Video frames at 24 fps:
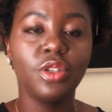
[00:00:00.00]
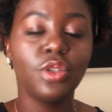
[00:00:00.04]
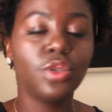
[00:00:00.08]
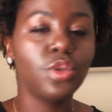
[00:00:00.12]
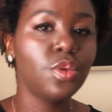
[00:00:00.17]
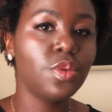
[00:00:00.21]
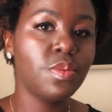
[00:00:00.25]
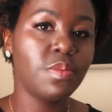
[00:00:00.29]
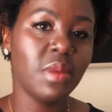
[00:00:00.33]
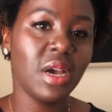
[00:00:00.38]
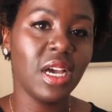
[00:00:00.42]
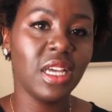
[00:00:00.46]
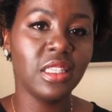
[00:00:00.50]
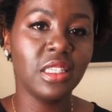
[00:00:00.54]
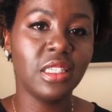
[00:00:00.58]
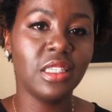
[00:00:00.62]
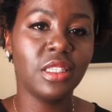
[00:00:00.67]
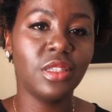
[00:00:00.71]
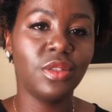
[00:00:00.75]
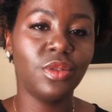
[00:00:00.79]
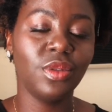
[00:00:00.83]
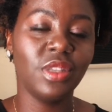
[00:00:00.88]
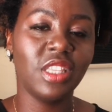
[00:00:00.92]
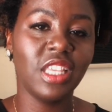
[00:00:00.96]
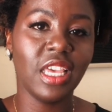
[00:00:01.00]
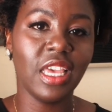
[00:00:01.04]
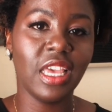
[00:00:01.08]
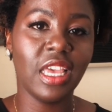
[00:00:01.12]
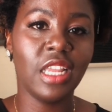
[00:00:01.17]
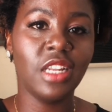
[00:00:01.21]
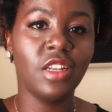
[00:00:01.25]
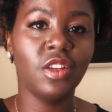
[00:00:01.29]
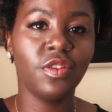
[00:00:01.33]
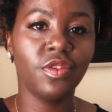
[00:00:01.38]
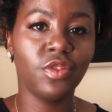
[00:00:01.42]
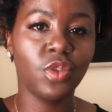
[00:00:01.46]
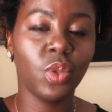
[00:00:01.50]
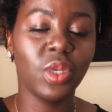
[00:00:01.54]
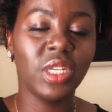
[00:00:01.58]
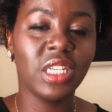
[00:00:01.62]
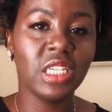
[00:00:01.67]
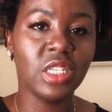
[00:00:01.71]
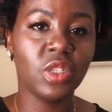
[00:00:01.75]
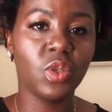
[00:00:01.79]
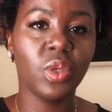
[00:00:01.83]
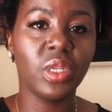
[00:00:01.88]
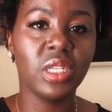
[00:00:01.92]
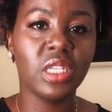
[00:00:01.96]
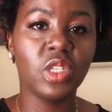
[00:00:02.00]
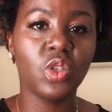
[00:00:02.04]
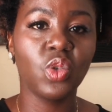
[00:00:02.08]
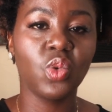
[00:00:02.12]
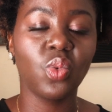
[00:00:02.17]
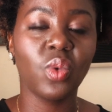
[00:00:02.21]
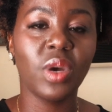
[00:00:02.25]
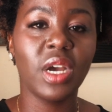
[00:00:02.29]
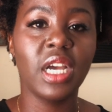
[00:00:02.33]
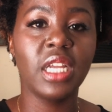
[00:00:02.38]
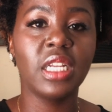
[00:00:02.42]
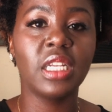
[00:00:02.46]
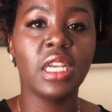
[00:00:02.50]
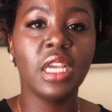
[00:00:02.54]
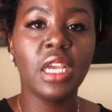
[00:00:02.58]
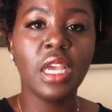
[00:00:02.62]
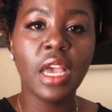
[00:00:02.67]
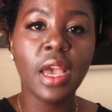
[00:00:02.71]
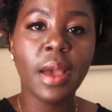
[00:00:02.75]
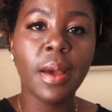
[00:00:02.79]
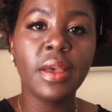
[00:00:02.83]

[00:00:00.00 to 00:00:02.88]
2 months to the end of 2021,